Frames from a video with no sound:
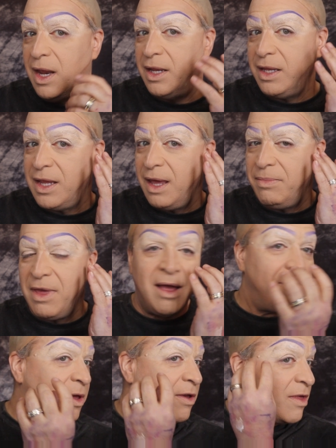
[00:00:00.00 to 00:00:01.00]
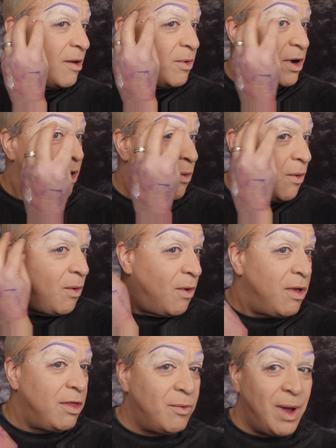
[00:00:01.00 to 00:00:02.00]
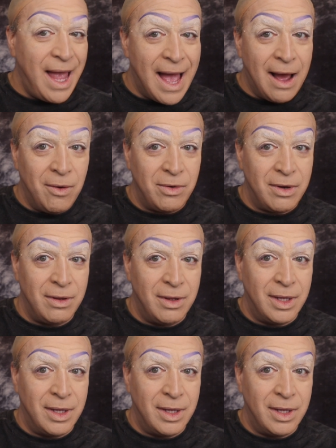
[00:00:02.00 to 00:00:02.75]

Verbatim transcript: I didn't take down because I want to go all the way out